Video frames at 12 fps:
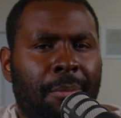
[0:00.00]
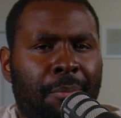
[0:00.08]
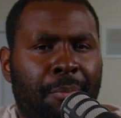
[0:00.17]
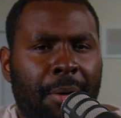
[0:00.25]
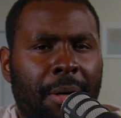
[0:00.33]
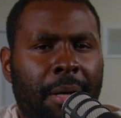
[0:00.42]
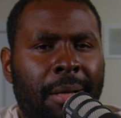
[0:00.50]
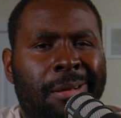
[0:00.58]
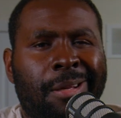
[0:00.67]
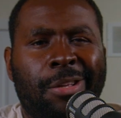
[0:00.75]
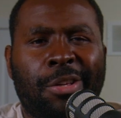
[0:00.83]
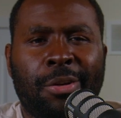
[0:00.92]
but
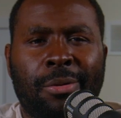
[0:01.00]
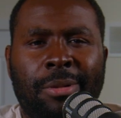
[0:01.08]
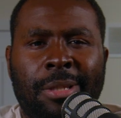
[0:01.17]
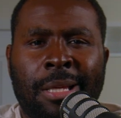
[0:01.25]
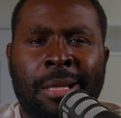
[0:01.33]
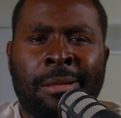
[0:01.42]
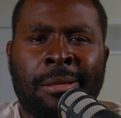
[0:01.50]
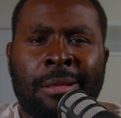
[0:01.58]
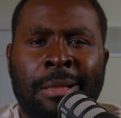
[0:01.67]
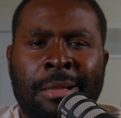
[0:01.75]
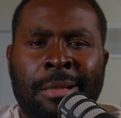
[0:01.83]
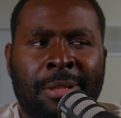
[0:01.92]
you didn't
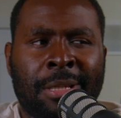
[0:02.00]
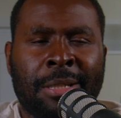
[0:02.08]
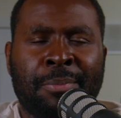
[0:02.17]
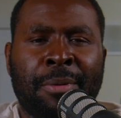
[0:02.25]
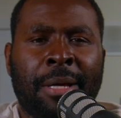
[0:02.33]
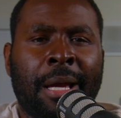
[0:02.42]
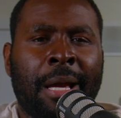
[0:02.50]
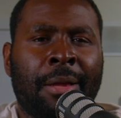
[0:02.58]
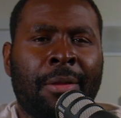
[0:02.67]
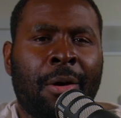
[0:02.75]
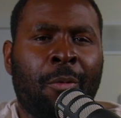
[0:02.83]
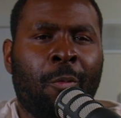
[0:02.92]

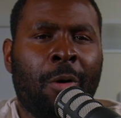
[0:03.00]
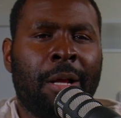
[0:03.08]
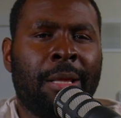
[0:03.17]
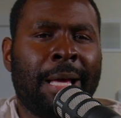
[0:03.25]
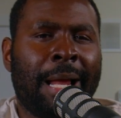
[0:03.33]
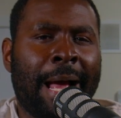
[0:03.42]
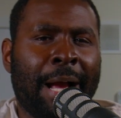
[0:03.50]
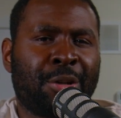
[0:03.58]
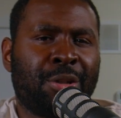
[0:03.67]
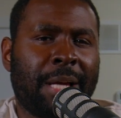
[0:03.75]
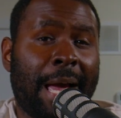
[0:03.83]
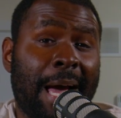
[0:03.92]
display one that
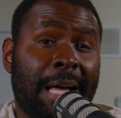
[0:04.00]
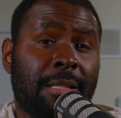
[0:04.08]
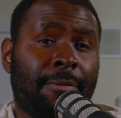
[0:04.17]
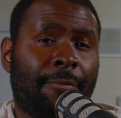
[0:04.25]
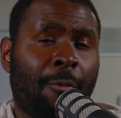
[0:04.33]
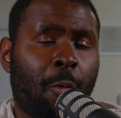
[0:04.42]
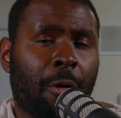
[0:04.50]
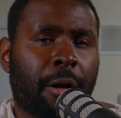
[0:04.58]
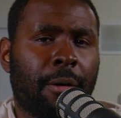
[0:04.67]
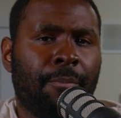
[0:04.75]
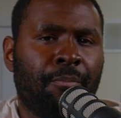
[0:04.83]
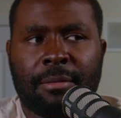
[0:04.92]
actually has
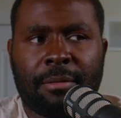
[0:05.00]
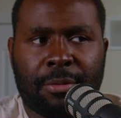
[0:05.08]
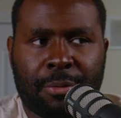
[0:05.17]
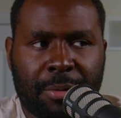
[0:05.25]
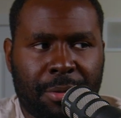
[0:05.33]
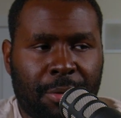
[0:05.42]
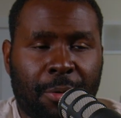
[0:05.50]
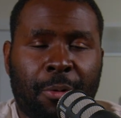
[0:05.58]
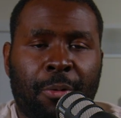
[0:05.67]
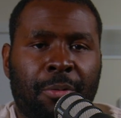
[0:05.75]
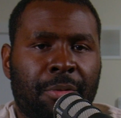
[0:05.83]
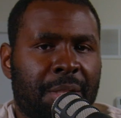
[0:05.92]
4. There was
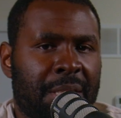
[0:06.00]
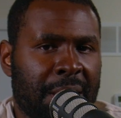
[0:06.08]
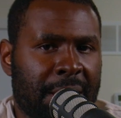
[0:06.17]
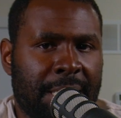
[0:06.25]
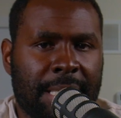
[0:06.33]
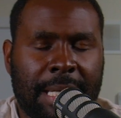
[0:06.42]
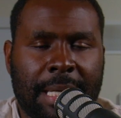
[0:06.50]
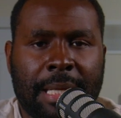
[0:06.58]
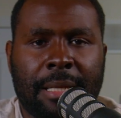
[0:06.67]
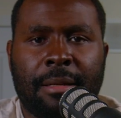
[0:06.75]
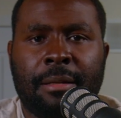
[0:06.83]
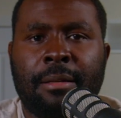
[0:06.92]
no
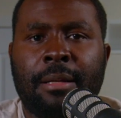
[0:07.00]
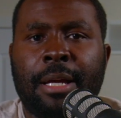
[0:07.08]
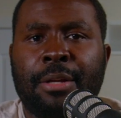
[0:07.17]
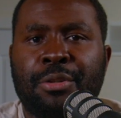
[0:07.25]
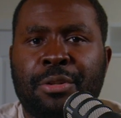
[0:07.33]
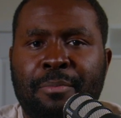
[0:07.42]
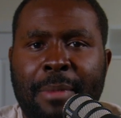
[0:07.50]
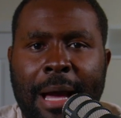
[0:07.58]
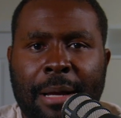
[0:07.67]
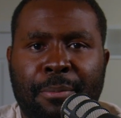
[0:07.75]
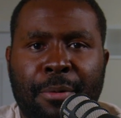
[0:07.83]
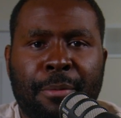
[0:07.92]
16-inch
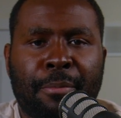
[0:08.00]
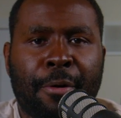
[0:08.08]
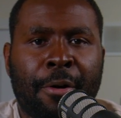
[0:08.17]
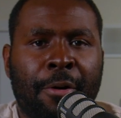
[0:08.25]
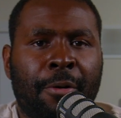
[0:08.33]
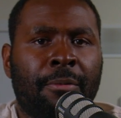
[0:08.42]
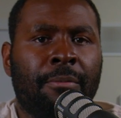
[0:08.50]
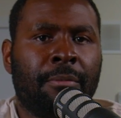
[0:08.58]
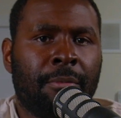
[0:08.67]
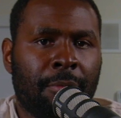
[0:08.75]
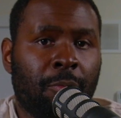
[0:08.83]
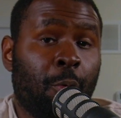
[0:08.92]
MacBook Pro,
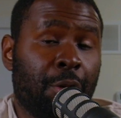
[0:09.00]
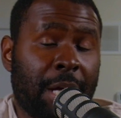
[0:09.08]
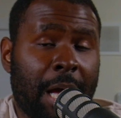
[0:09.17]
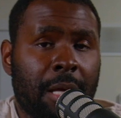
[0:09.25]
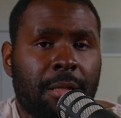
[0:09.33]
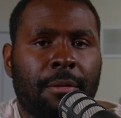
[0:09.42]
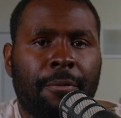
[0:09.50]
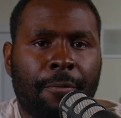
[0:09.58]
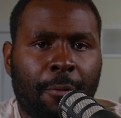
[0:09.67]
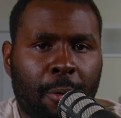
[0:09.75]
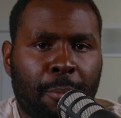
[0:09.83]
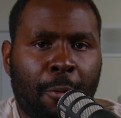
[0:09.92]
which has
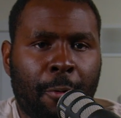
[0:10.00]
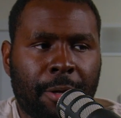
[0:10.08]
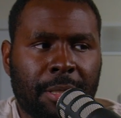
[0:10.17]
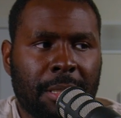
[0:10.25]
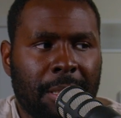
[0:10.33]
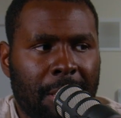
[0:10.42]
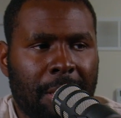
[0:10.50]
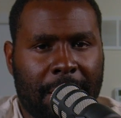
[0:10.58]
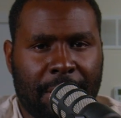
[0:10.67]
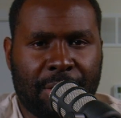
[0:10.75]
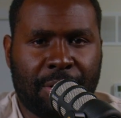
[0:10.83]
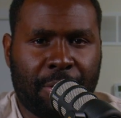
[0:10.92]
4 ports.
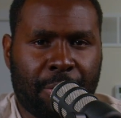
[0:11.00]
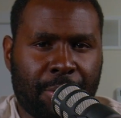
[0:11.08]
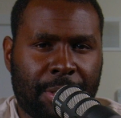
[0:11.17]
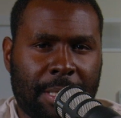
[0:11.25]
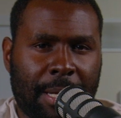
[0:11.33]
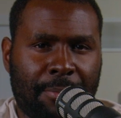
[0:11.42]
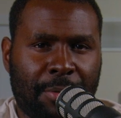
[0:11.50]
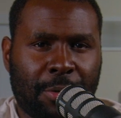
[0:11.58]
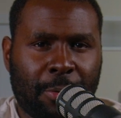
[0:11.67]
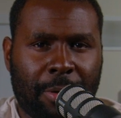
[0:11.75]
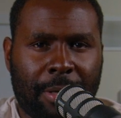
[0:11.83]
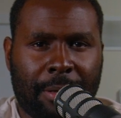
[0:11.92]
Is there some
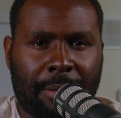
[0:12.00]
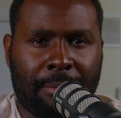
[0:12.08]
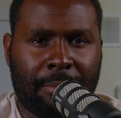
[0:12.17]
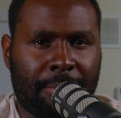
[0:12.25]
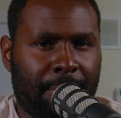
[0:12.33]
sort of